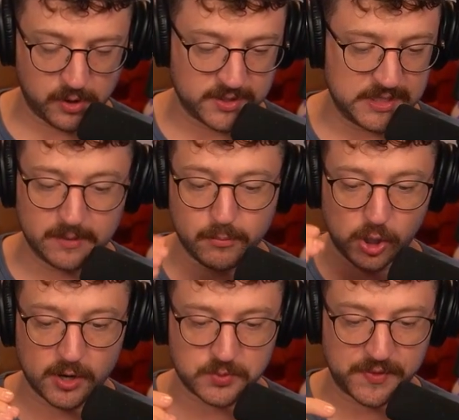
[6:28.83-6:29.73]
You can see the
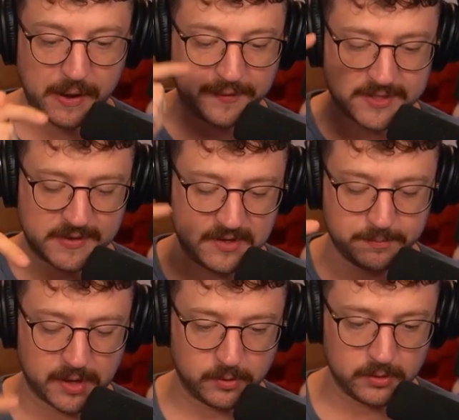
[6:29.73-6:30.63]
Murlocs without that safety
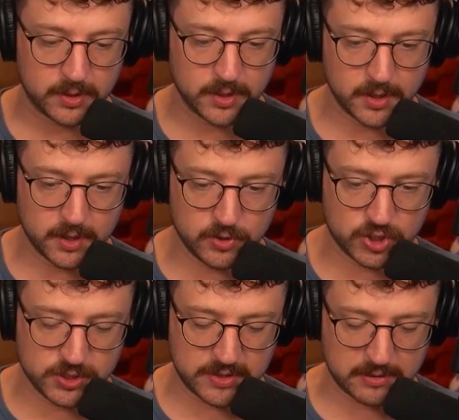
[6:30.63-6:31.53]
bubble
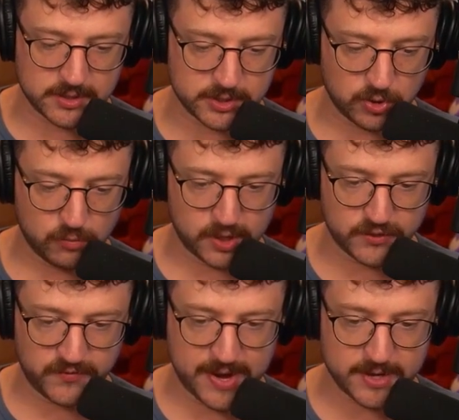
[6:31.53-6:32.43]
just go down so much
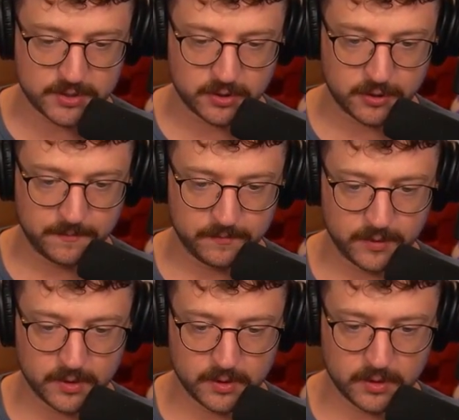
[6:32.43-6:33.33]
faster.
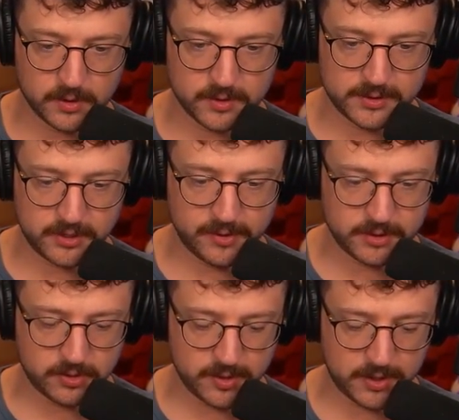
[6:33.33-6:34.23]
Tyrion's
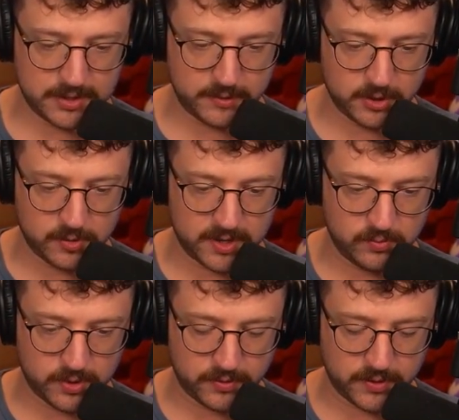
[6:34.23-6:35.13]
going again. I'm going to go in
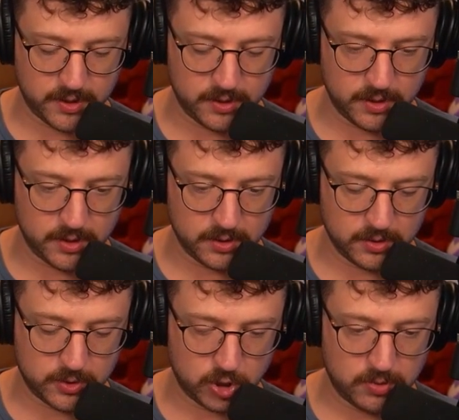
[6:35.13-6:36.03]
with the
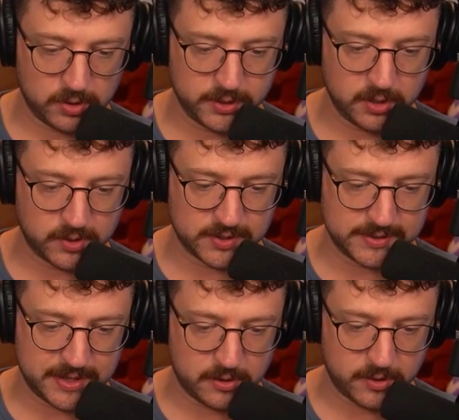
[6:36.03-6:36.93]
Kobold here once that
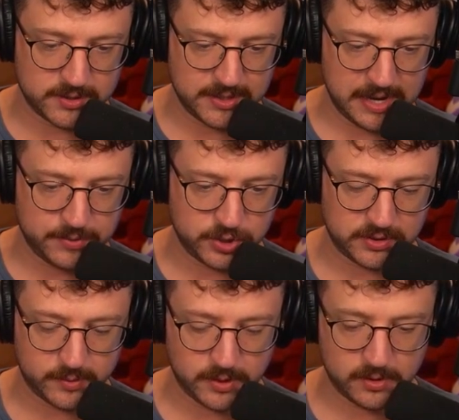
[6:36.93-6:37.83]
tower is captured.
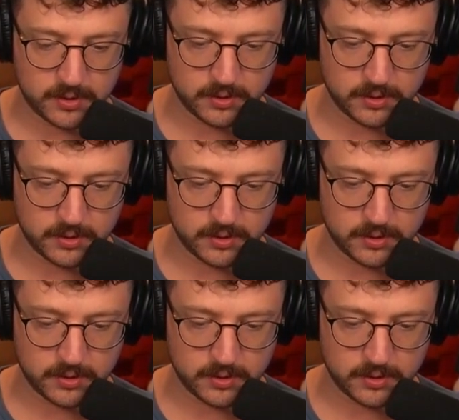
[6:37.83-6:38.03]
There we are.